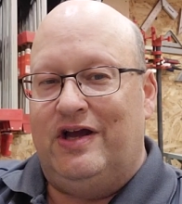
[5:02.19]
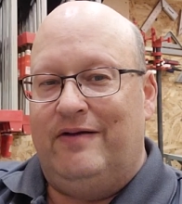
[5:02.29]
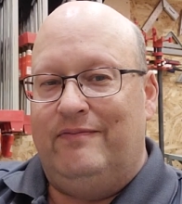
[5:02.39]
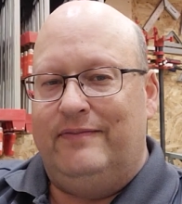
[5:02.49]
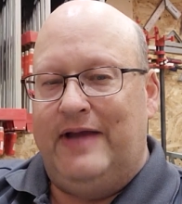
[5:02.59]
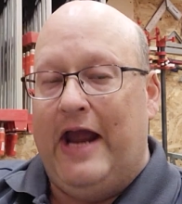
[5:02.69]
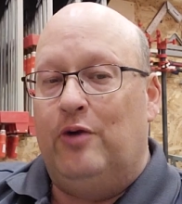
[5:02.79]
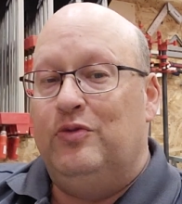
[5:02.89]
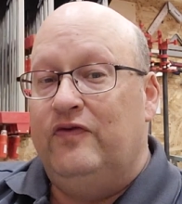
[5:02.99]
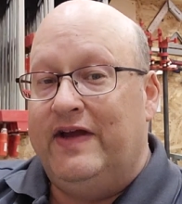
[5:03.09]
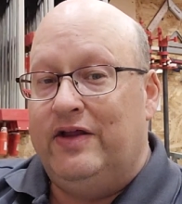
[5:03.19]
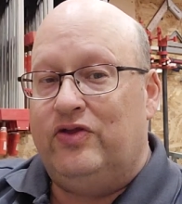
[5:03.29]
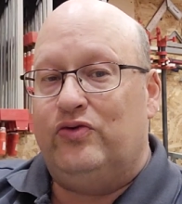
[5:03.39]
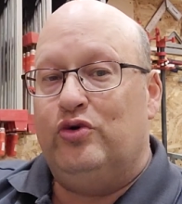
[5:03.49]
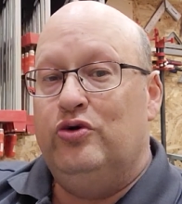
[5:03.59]
air moving
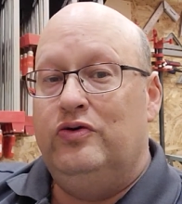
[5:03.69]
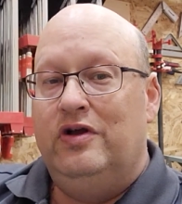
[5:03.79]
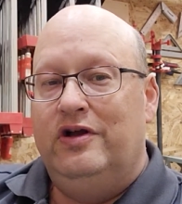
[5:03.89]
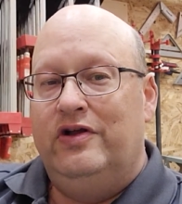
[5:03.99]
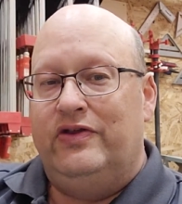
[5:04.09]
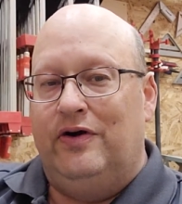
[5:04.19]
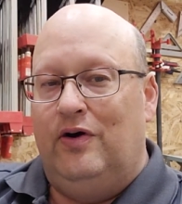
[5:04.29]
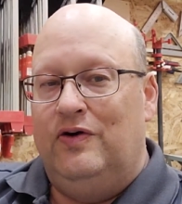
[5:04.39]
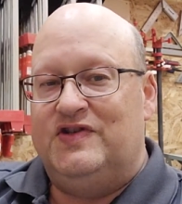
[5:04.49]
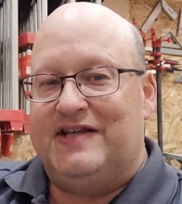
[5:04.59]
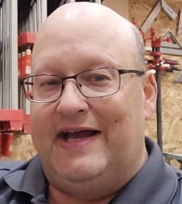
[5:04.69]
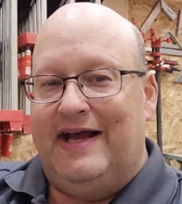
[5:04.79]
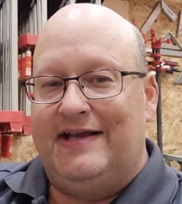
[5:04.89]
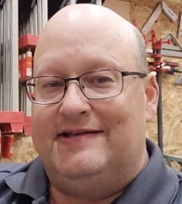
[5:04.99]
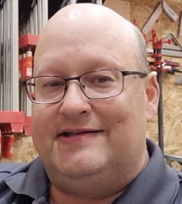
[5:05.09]
through the hose
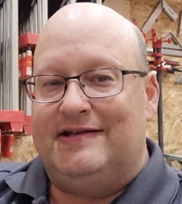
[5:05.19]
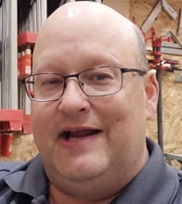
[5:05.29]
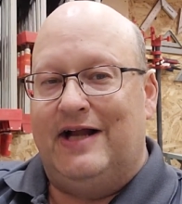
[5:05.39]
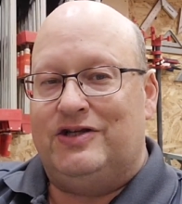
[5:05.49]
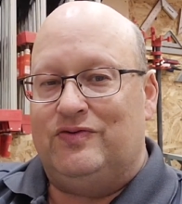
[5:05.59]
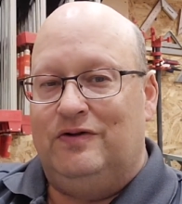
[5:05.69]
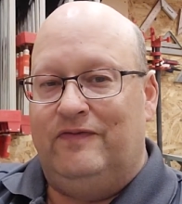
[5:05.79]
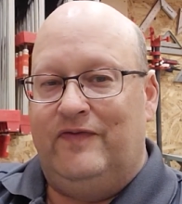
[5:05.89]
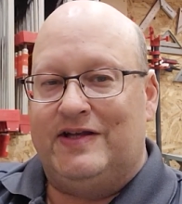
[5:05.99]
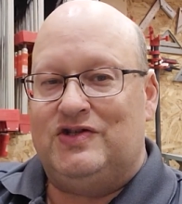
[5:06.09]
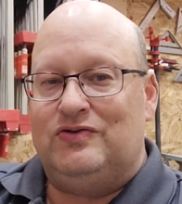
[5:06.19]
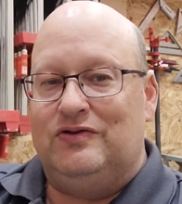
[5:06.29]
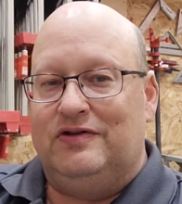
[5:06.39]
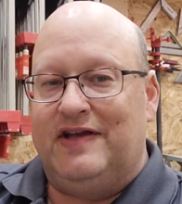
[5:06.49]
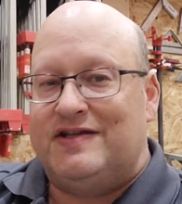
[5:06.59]
as an actual
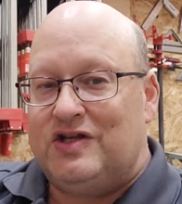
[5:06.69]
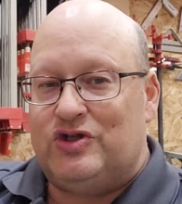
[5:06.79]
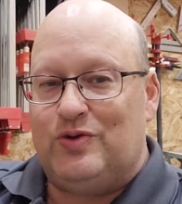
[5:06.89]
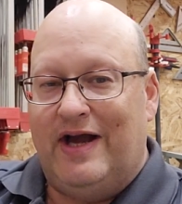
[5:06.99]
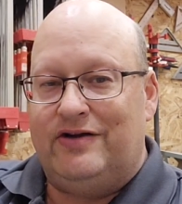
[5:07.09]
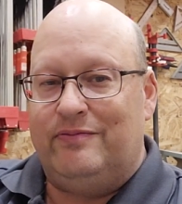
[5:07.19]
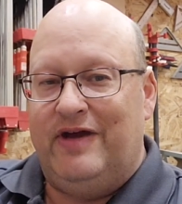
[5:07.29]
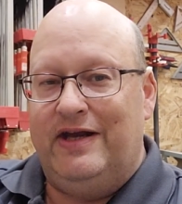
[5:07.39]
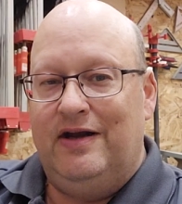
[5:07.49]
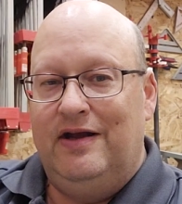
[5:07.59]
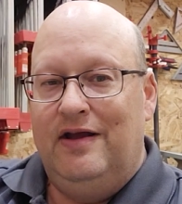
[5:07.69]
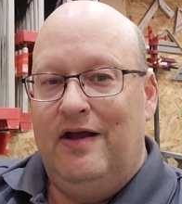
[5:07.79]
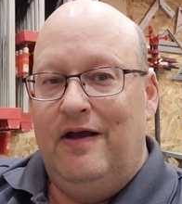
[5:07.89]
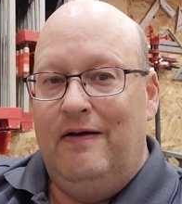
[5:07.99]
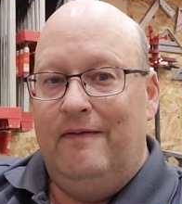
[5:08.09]
Festool dust extractor might.
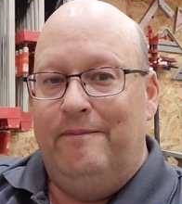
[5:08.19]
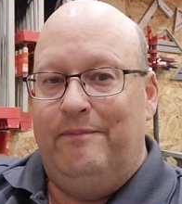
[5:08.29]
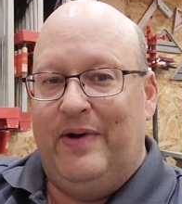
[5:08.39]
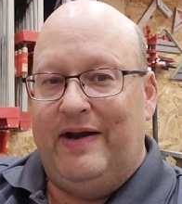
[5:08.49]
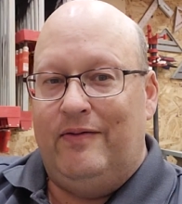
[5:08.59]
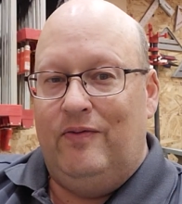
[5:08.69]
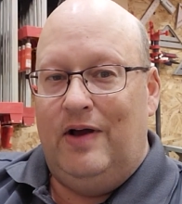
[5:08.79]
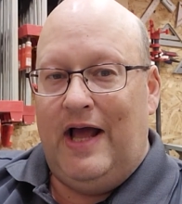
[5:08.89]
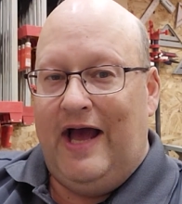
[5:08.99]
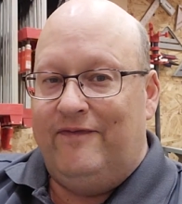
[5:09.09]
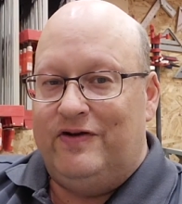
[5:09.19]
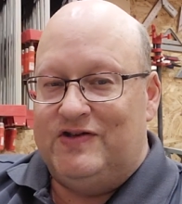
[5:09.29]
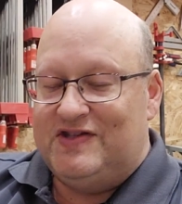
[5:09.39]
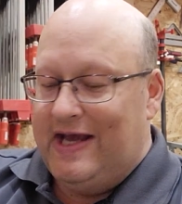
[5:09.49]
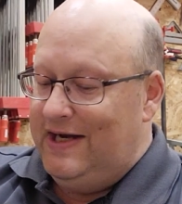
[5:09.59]
But after
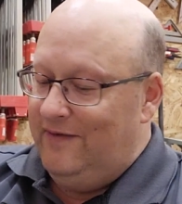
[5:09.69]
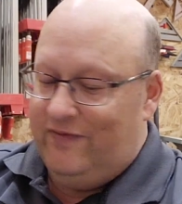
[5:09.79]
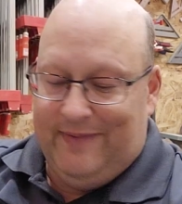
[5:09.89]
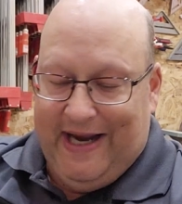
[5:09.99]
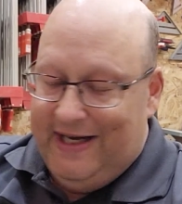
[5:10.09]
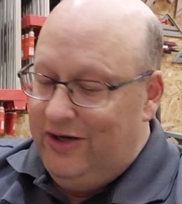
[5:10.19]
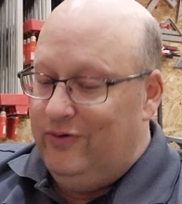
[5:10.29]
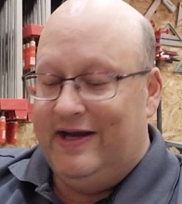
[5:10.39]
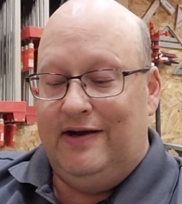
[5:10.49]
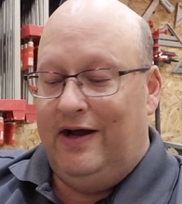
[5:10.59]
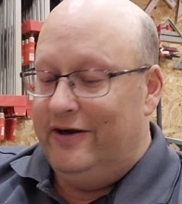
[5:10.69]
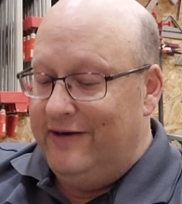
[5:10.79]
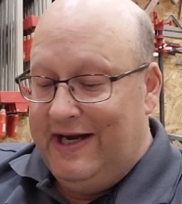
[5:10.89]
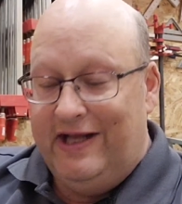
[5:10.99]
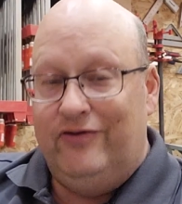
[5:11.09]
sanding from 80 grit,
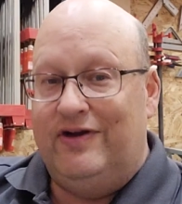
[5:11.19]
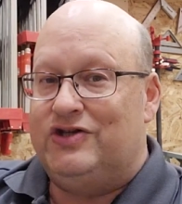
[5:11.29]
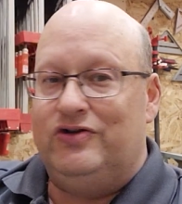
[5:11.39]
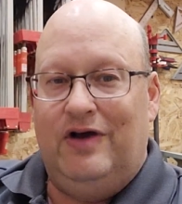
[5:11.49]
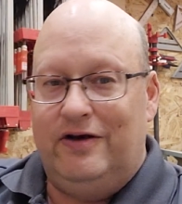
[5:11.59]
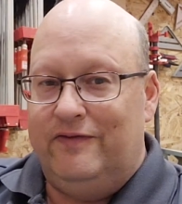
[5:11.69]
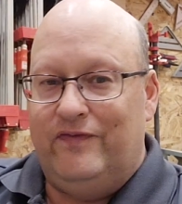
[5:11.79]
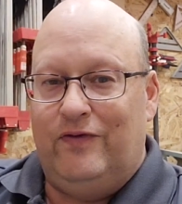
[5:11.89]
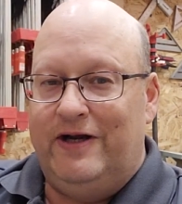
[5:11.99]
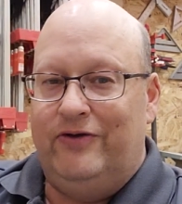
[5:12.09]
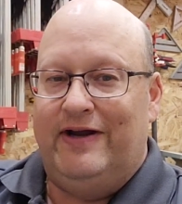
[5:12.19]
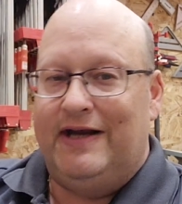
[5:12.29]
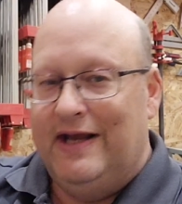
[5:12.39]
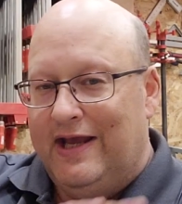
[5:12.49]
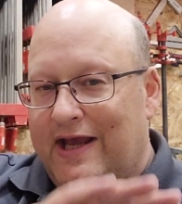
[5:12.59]
180 grit to 140
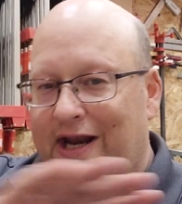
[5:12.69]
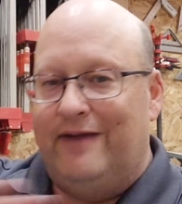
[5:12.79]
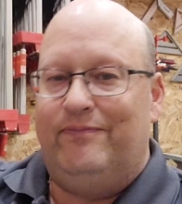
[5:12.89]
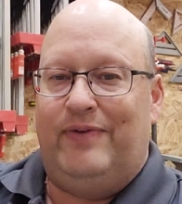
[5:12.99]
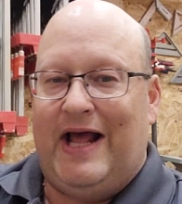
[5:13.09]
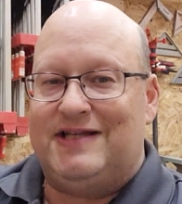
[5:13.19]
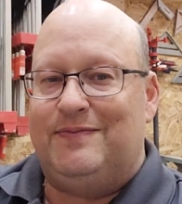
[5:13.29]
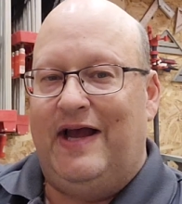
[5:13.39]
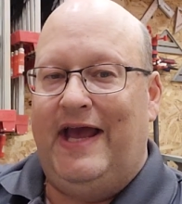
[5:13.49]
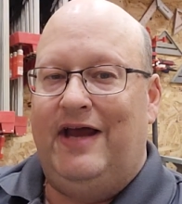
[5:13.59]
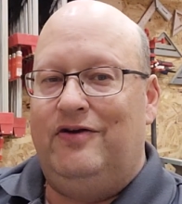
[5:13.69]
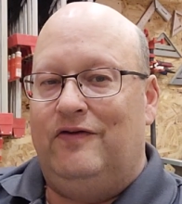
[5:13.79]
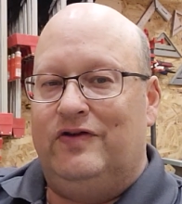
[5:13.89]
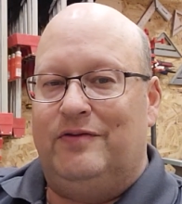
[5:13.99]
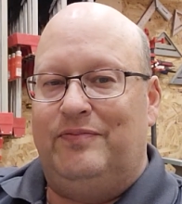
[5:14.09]
grit, and I passed my hand
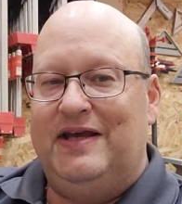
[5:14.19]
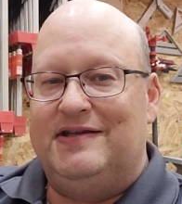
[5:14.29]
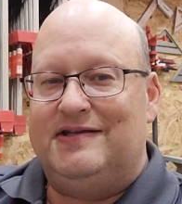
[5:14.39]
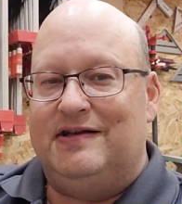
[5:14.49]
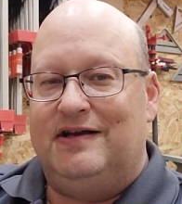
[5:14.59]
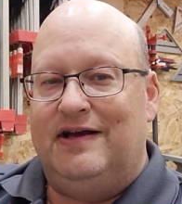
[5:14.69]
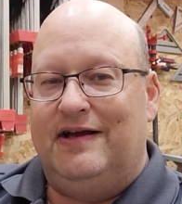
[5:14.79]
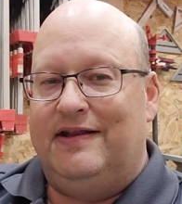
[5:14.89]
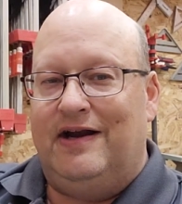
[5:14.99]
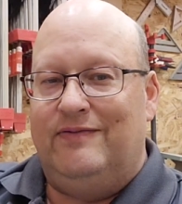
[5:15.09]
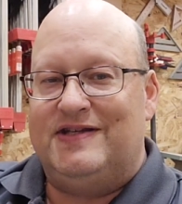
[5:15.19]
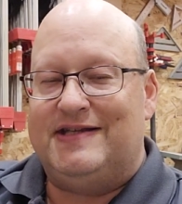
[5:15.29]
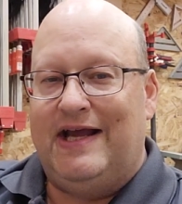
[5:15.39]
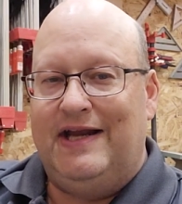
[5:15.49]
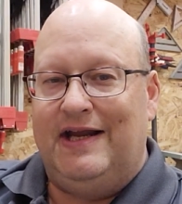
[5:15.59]
over the piece that I was
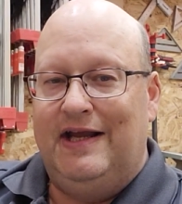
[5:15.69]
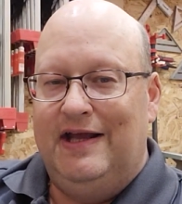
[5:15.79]
sanding,